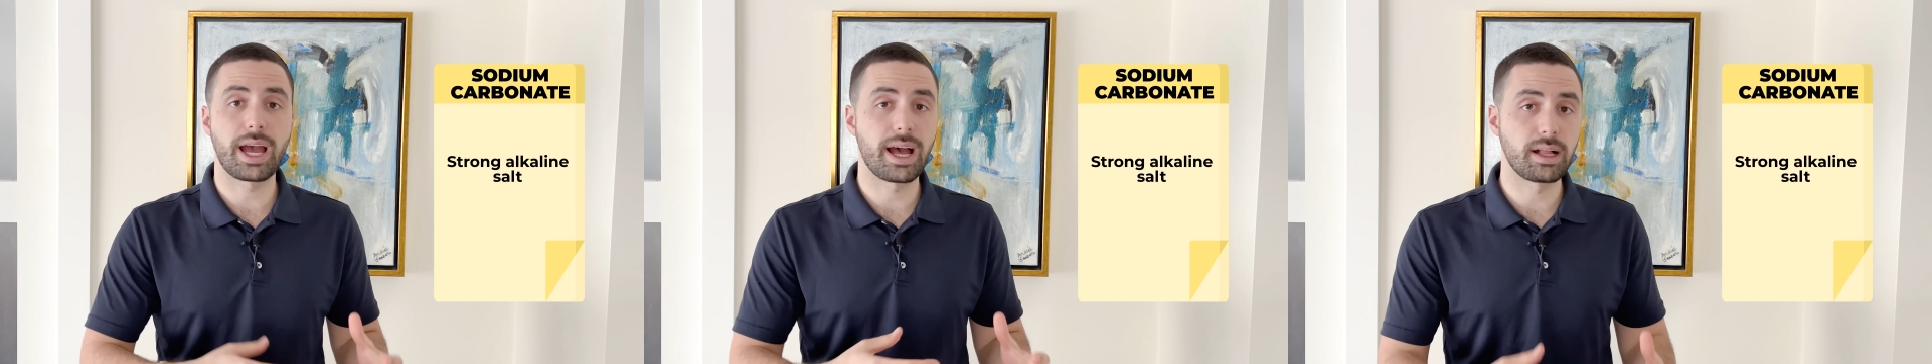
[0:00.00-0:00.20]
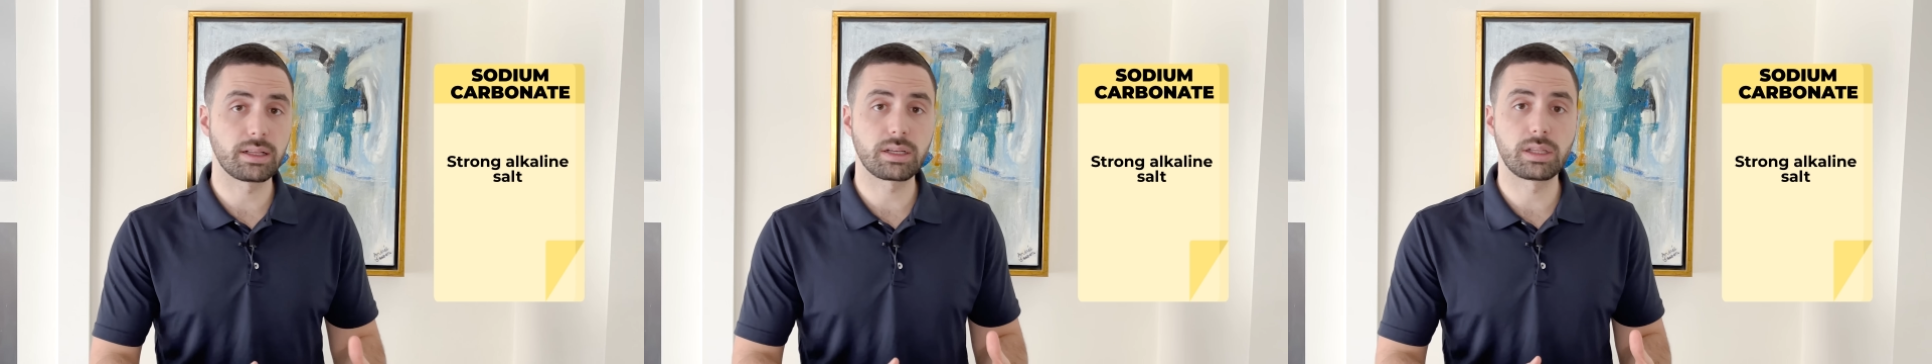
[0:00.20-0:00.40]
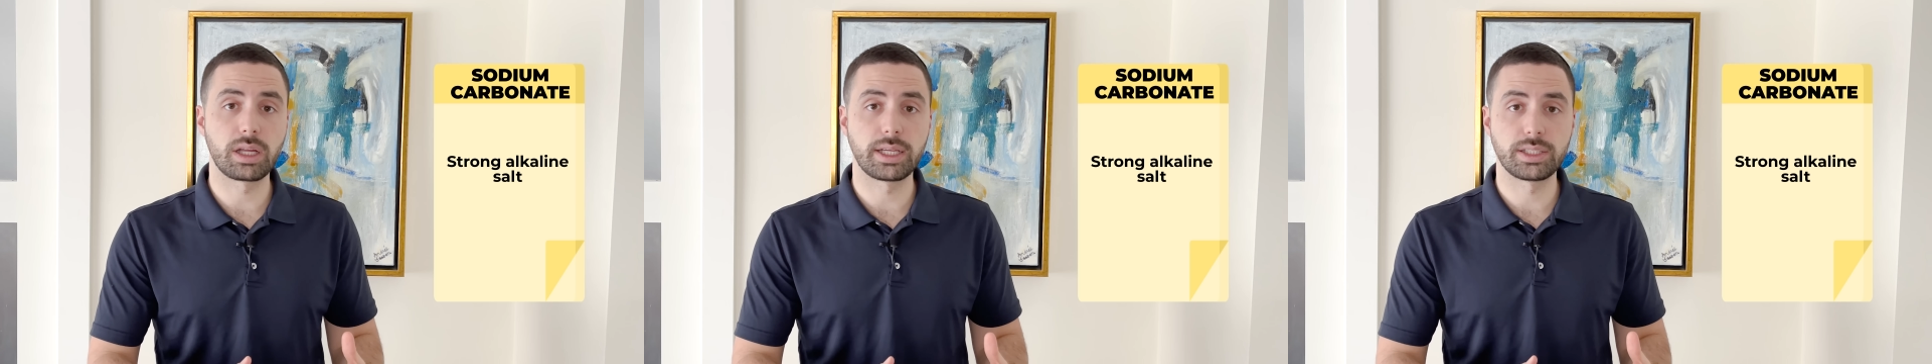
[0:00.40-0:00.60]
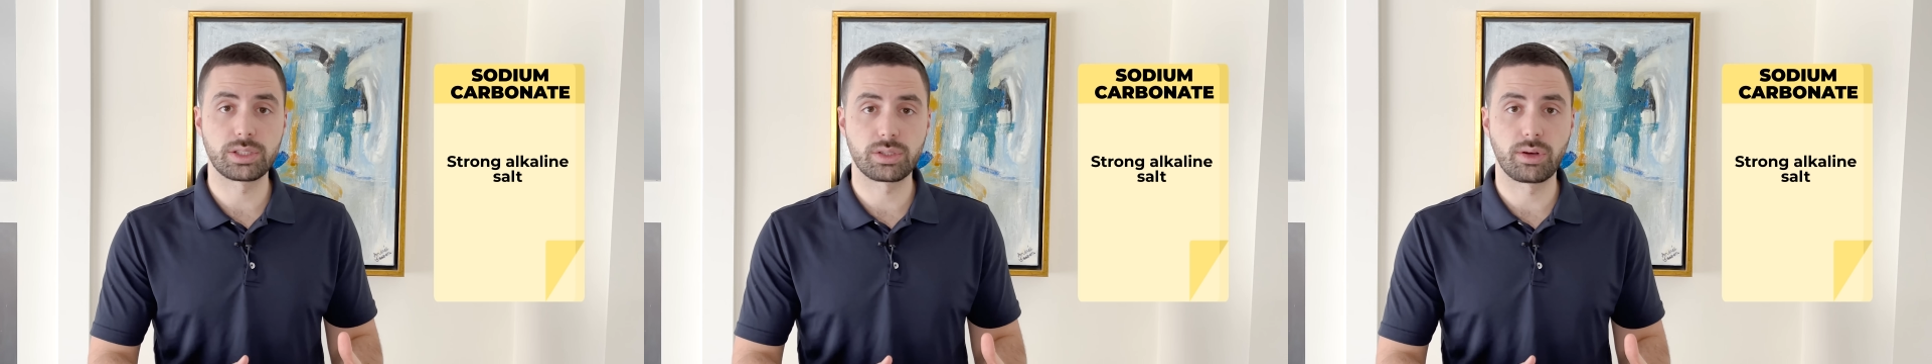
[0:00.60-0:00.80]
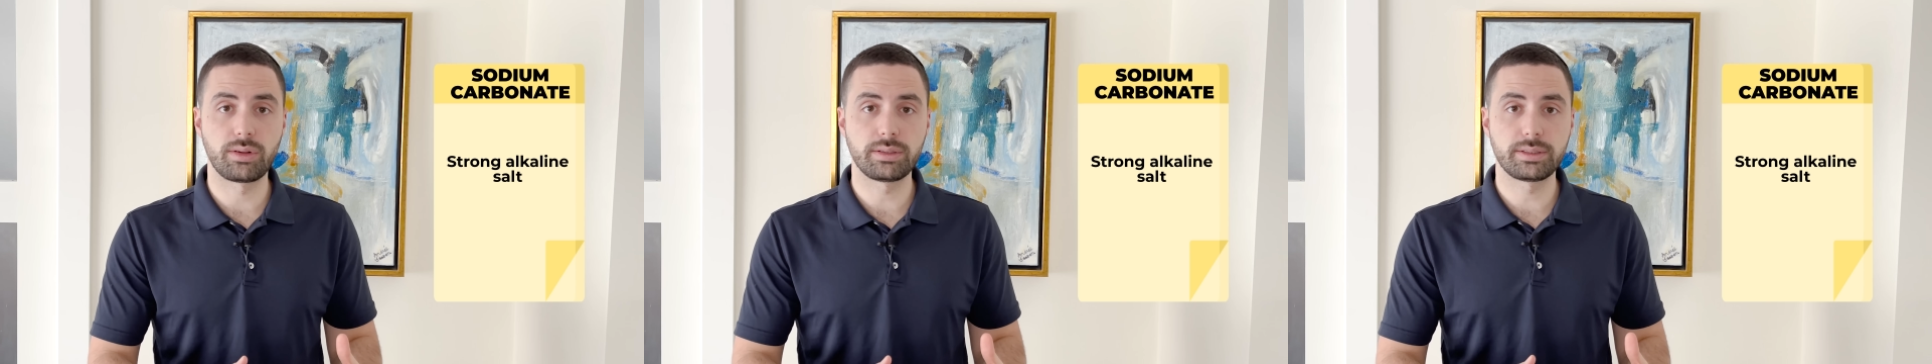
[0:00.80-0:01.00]
alkaline
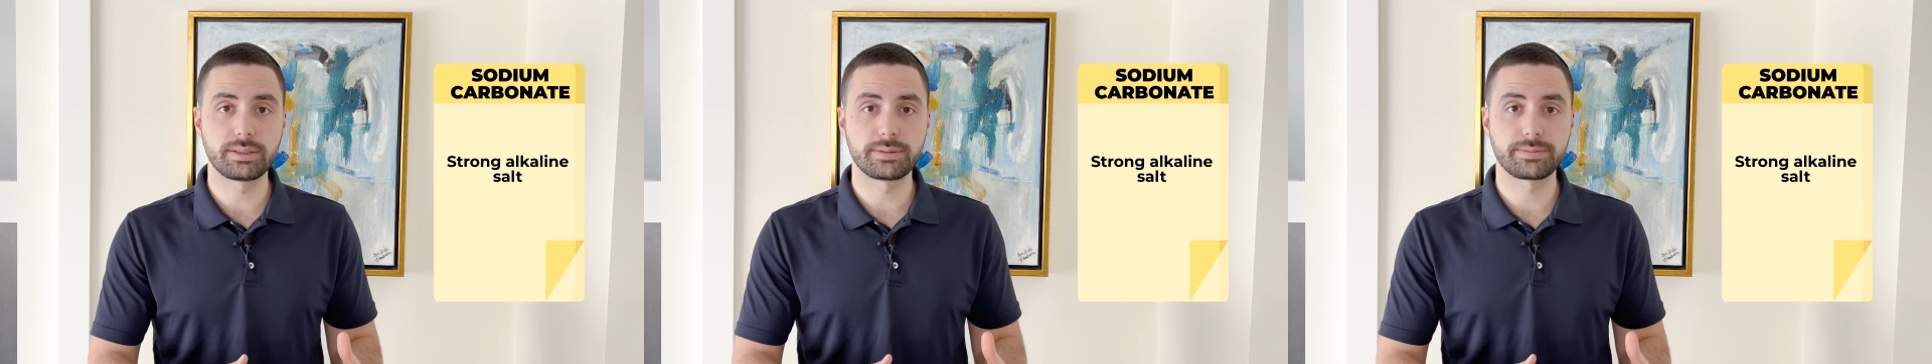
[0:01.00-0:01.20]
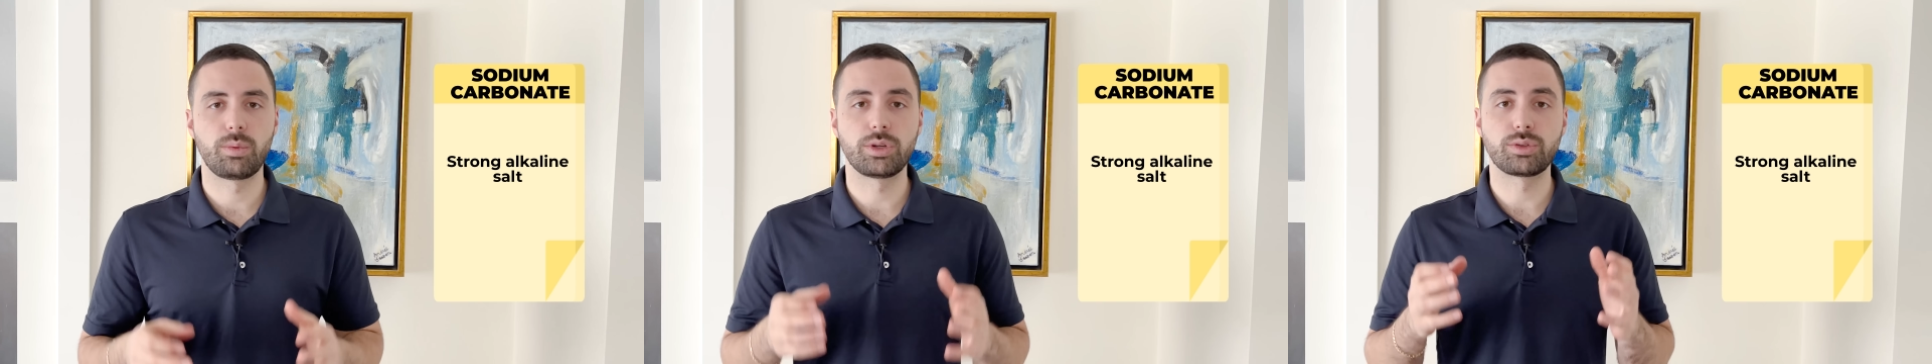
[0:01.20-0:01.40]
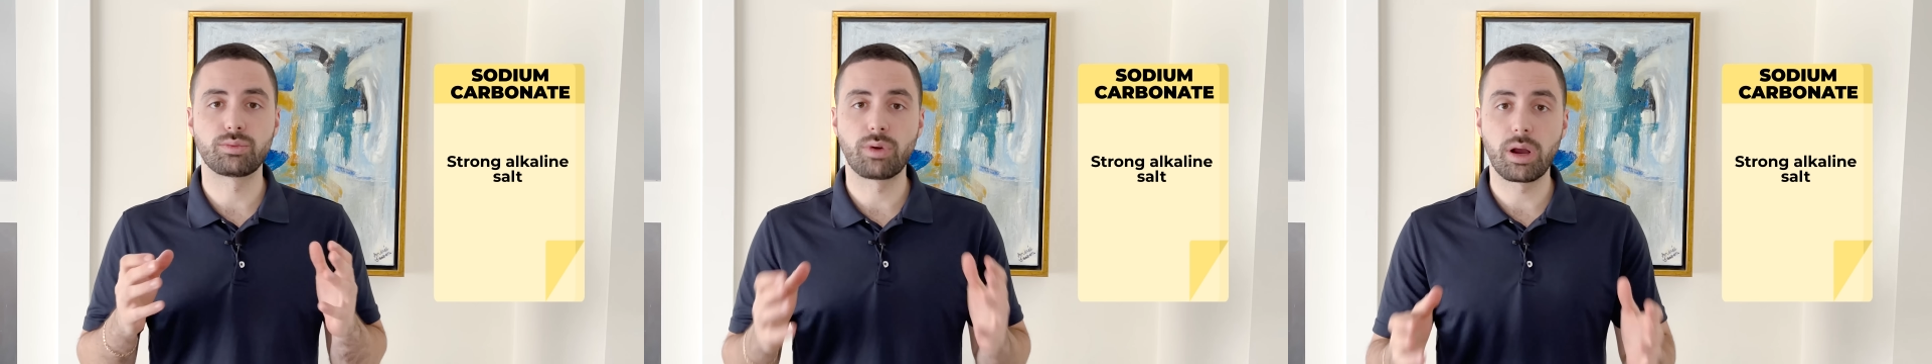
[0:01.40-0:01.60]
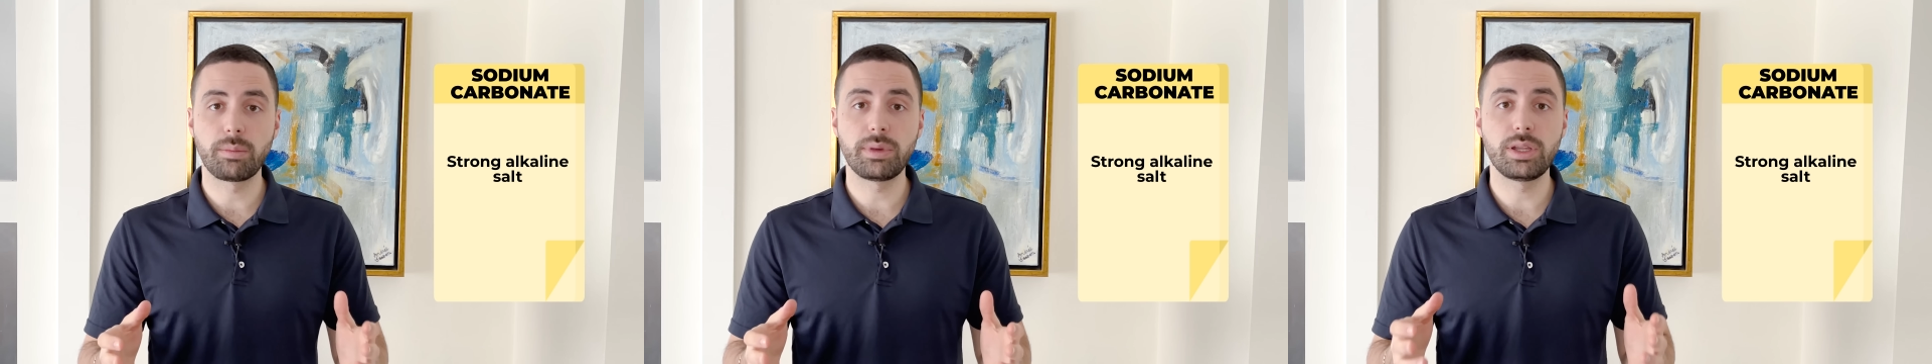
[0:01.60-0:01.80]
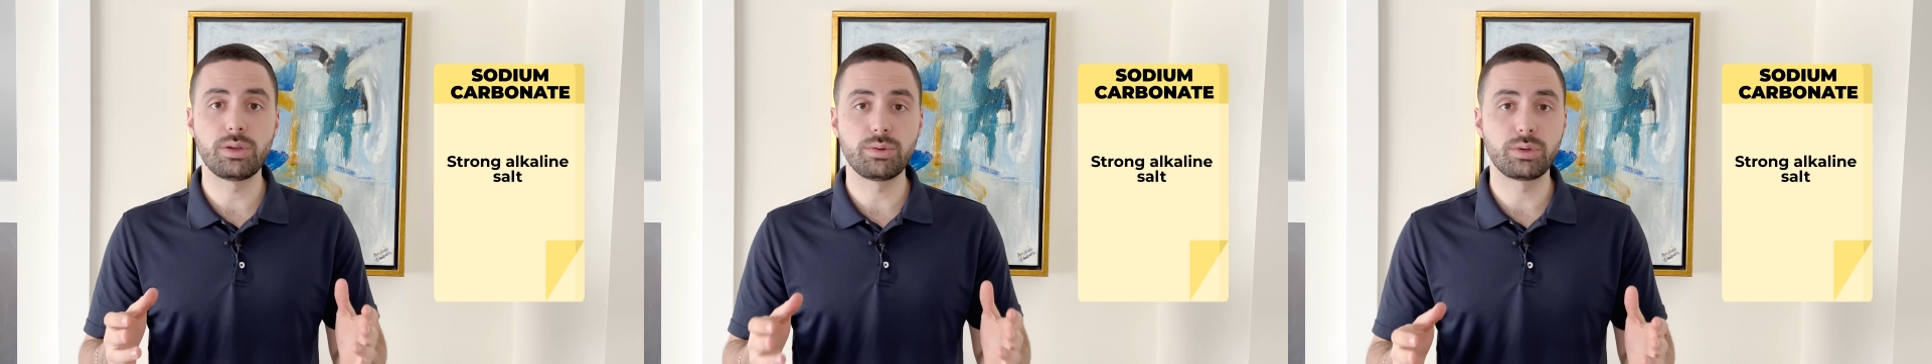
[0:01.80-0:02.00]
salt, which
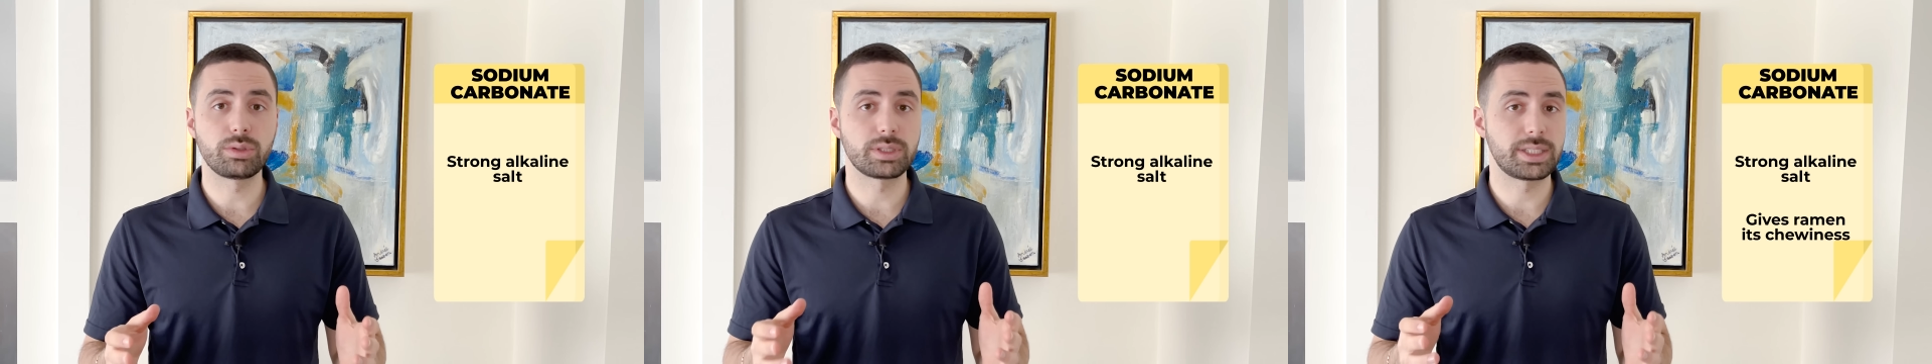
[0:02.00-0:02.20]
ramen noodles